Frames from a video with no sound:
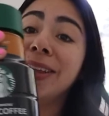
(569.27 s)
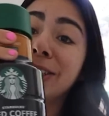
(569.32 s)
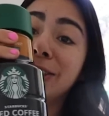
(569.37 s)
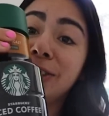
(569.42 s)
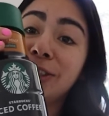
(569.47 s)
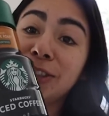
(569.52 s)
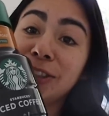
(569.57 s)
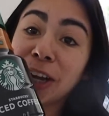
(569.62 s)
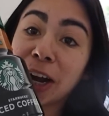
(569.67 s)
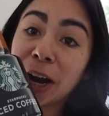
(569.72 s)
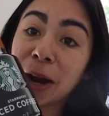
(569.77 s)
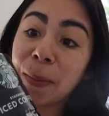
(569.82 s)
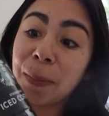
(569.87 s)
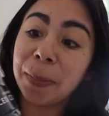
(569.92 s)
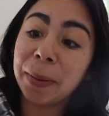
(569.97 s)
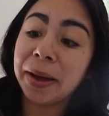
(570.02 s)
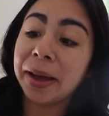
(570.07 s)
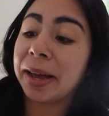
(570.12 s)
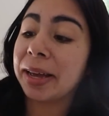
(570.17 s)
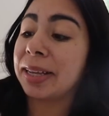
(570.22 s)
the
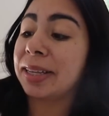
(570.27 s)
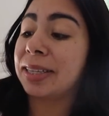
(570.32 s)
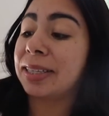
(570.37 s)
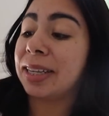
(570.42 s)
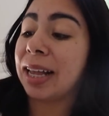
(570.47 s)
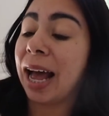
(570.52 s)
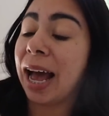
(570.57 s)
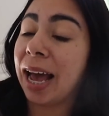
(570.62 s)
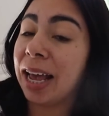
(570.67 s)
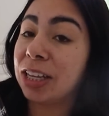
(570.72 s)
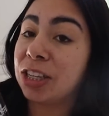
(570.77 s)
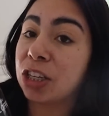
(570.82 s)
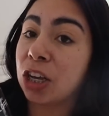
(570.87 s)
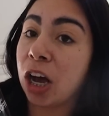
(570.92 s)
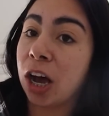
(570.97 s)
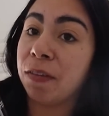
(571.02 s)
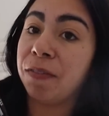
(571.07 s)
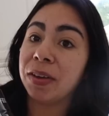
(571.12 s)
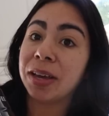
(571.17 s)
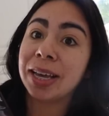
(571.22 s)
Starbucks iced
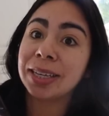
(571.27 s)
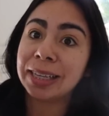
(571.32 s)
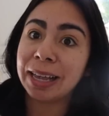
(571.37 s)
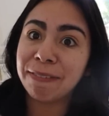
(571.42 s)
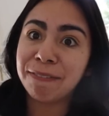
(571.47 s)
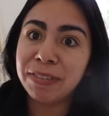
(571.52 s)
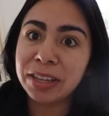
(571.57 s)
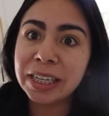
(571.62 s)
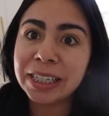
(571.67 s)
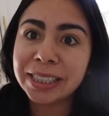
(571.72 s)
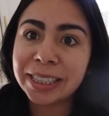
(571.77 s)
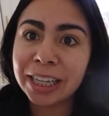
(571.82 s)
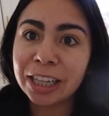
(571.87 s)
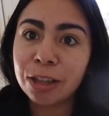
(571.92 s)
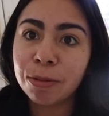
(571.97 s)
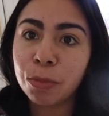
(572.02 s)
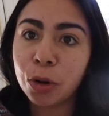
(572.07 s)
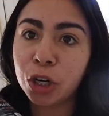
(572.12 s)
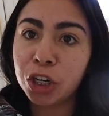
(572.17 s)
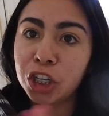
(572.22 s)
coffee because I finished it in
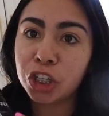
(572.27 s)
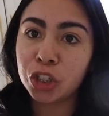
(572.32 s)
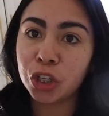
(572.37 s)
the morning,